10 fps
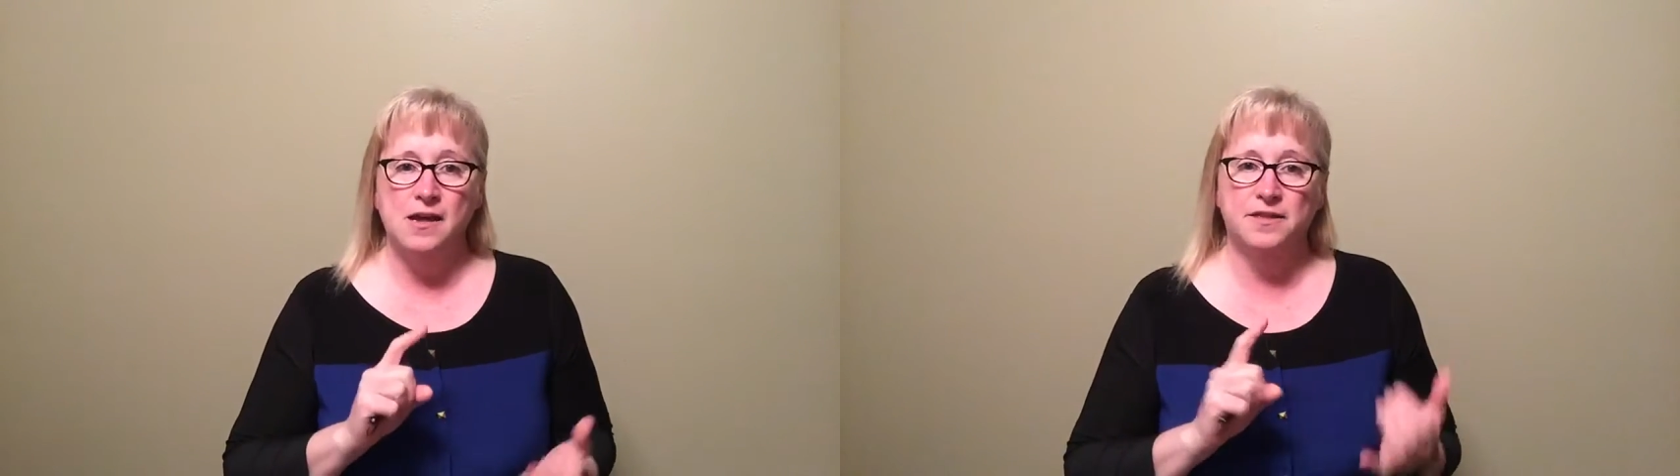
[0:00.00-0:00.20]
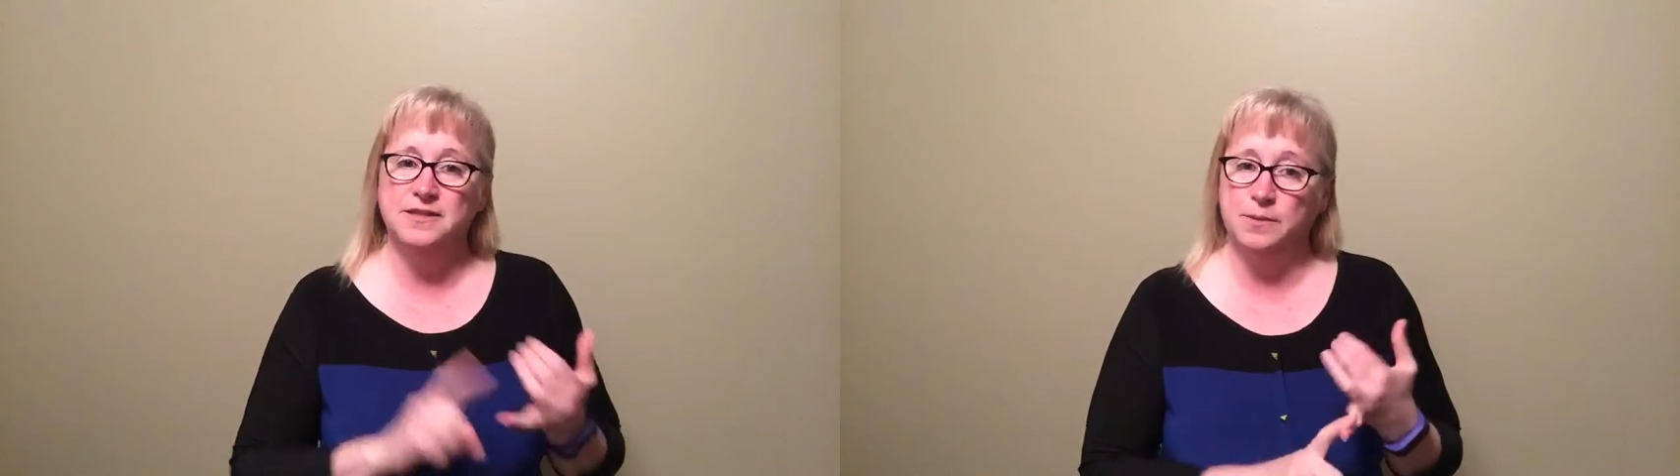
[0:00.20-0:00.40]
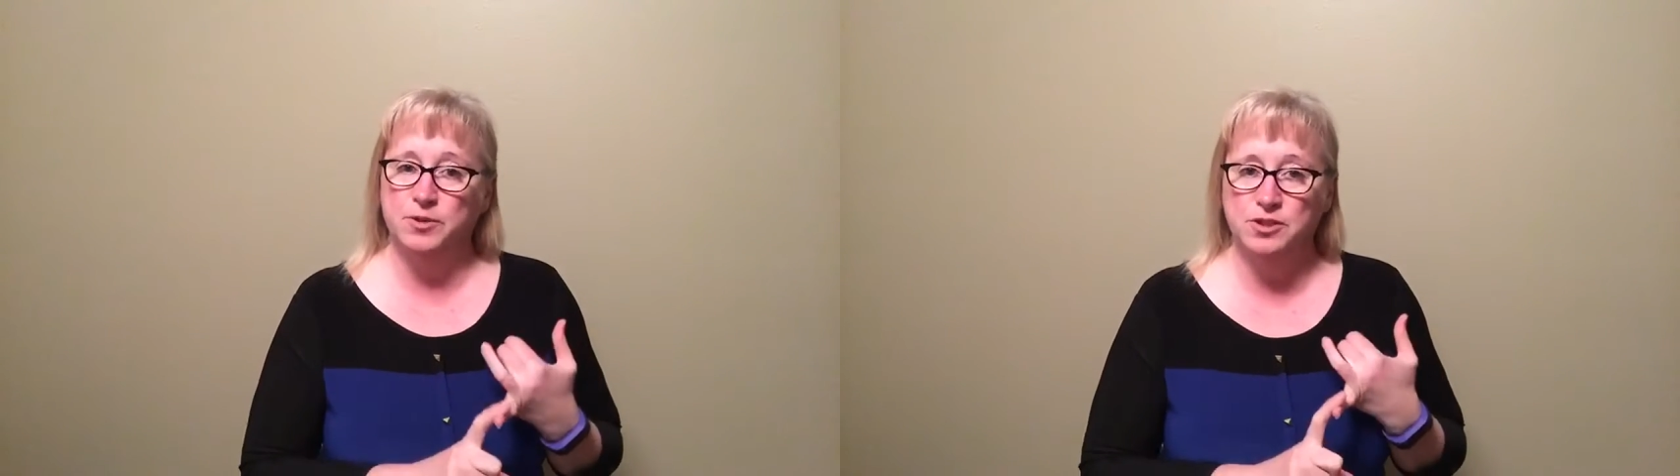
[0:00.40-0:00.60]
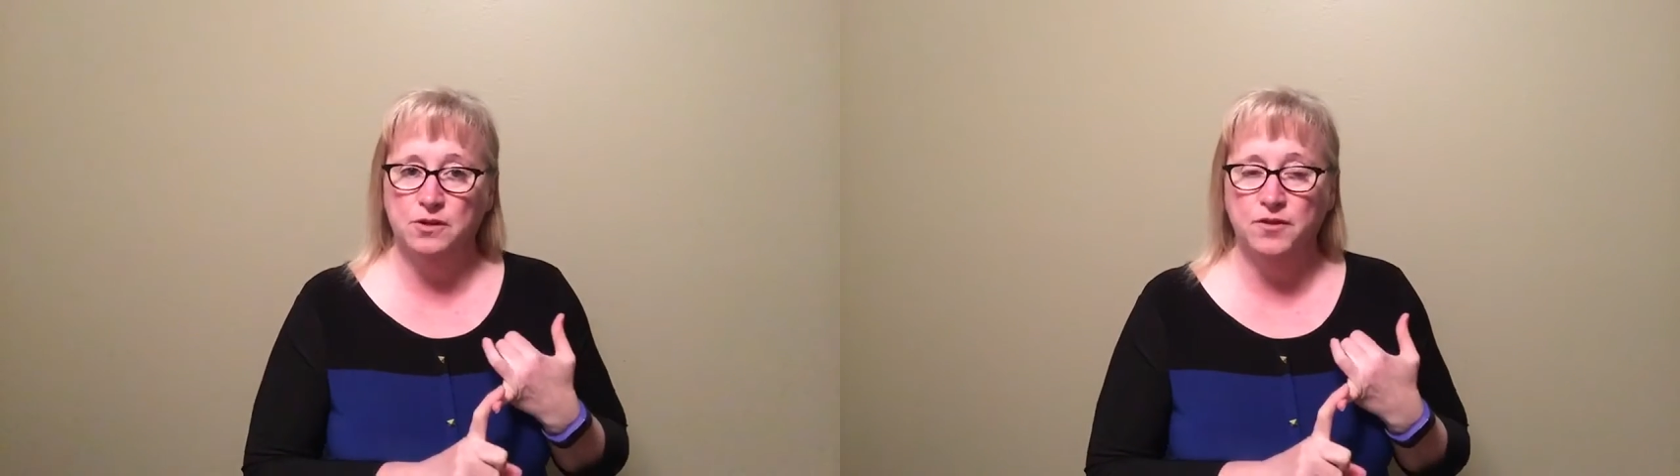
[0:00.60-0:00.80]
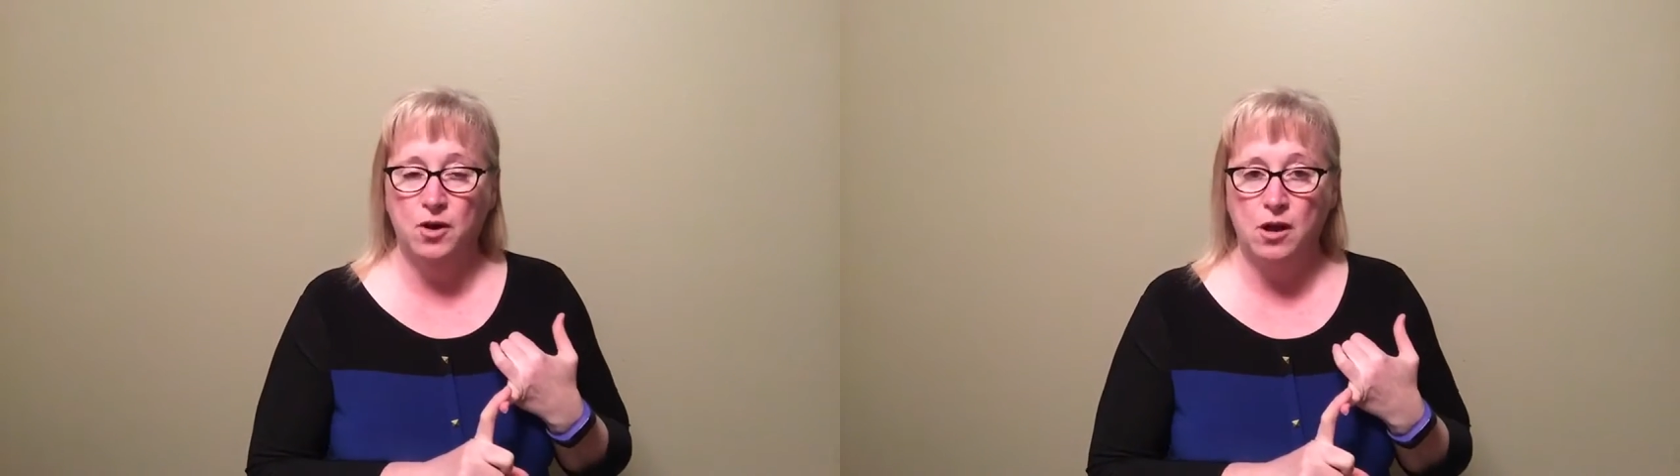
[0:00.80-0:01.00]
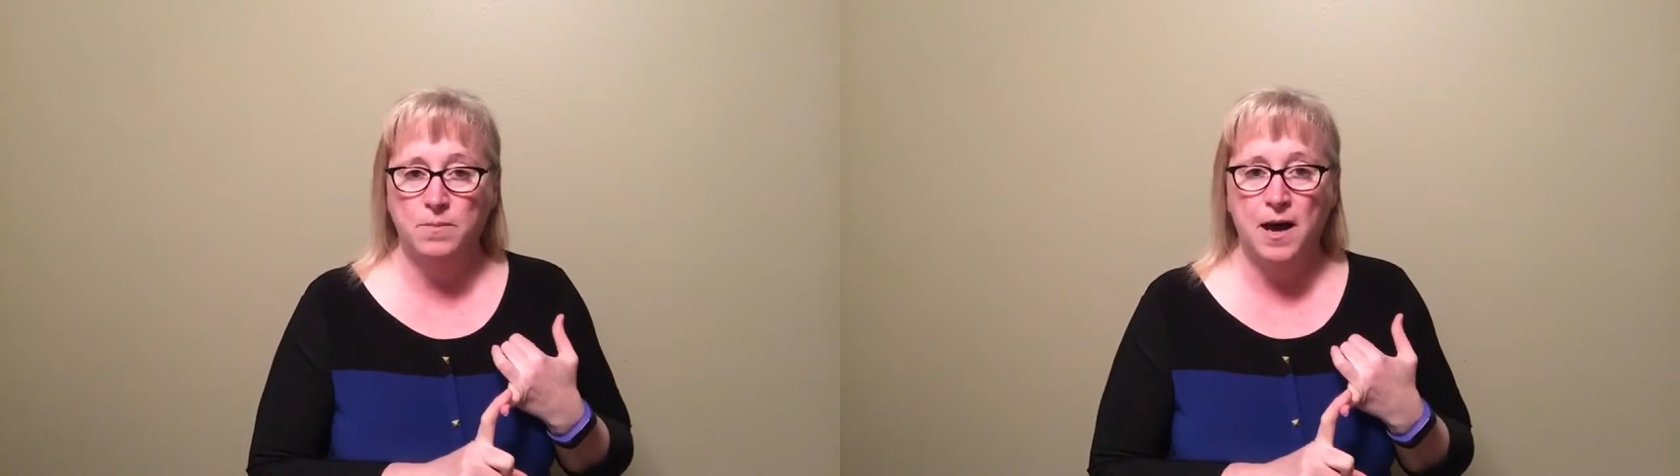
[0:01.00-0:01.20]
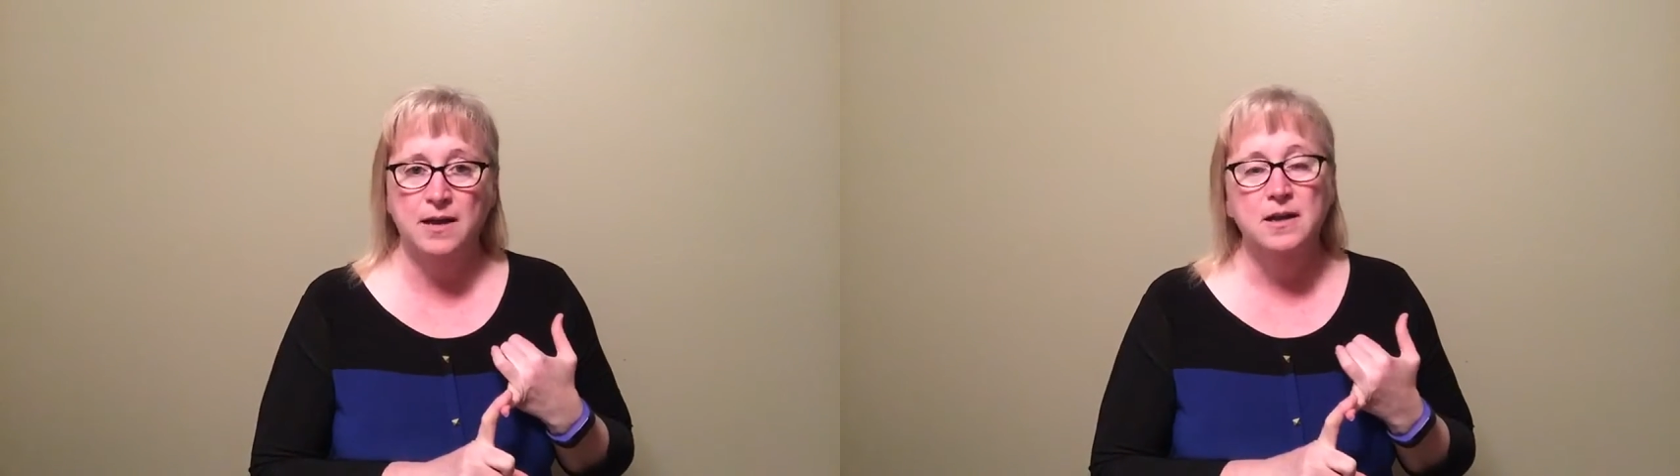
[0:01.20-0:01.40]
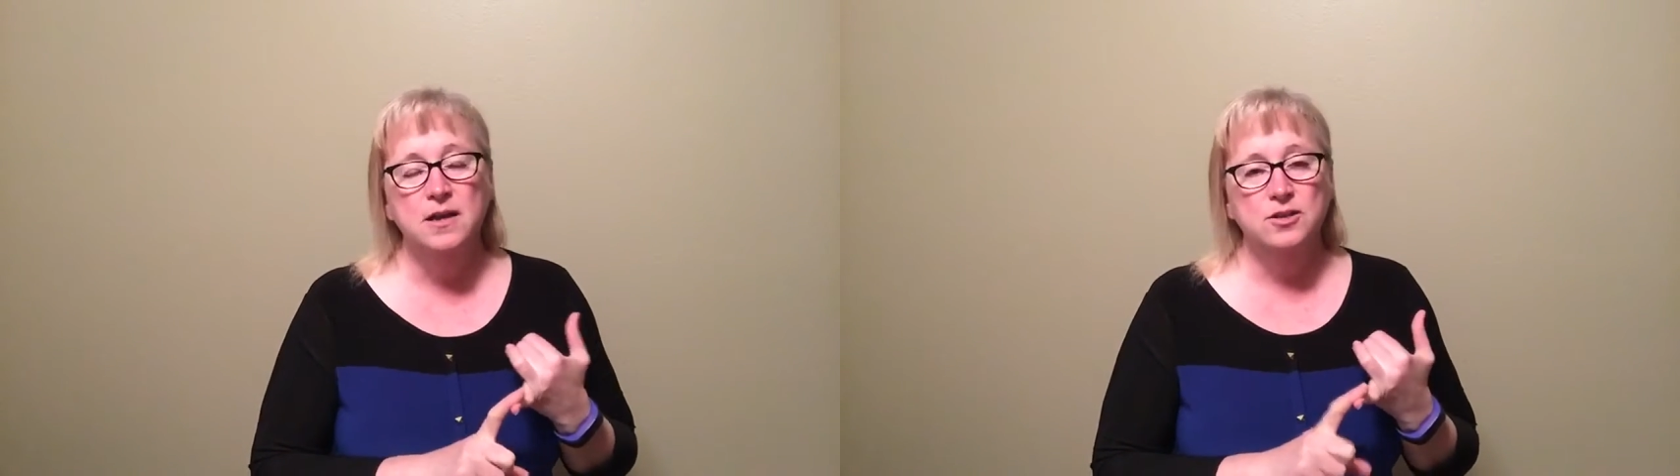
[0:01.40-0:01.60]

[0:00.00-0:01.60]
the temperature of the crock pot.